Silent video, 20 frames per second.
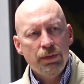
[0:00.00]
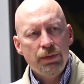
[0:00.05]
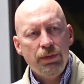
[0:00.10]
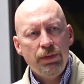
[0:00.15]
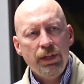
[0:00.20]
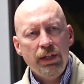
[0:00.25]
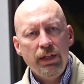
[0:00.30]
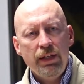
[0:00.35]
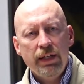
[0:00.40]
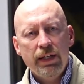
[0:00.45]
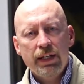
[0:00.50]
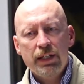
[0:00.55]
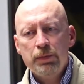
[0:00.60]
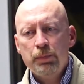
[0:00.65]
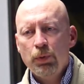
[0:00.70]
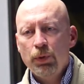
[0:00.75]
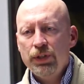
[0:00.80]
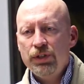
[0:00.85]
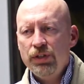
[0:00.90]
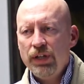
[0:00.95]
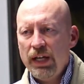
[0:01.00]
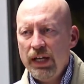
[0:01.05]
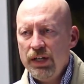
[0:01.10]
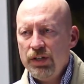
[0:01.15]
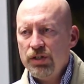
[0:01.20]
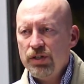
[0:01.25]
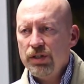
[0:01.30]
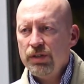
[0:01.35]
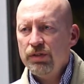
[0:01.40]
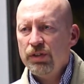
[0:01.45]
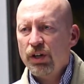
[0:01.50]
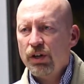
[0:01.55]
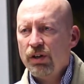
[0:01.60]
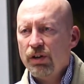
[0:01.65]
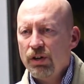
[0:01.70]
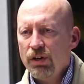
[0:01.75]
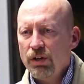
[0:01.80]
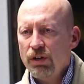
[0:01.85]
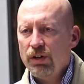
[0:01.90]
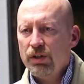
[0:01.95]
The exploitation, the
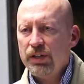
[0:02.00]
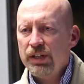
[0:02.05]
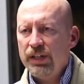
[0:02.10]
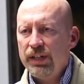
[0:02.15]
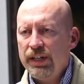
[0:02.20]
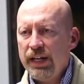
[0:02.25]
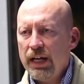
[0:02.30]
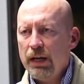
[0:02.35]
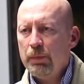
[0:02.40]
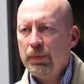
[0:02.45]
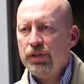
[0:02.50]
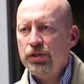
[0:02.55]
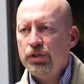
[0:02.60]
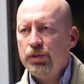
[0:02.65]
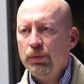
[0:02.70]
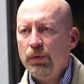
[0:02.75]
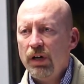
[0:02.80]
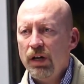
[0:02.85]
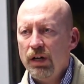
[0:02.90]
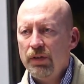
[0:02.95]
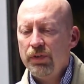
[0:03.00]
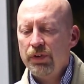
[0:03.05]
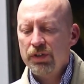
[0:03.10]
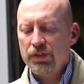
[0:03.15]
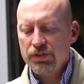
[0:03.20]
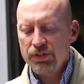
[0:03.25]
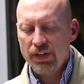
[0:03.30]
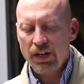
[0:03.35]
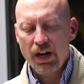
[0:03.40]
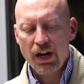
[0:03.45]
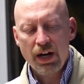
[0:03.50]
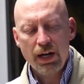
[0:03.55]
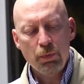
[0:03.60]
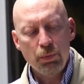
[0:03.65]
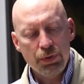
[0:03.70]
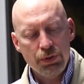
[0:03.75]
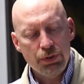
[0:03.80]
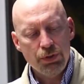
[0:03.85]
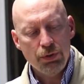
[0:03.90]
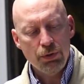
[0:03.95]
hurt, and damage to others that I
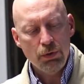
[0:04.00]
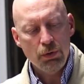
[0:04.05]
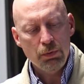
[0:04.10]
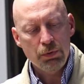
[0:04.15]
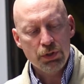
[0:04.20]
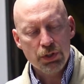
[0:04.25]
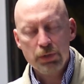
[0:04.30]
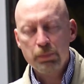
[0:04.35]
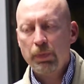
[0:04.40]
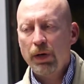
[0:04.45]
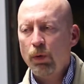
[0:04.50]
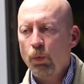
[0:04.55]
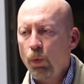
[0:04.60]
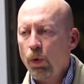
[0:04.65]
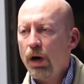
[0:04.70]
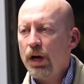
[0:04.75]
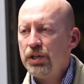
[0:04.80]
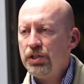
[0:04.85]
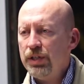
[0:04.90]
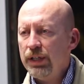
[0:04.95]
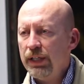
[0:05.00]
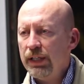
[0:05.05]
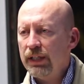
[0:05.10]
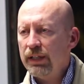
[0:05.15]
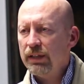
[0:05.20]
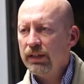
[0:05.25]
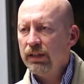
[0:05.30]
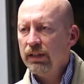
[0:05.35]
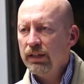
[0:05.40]
would do just by watching it,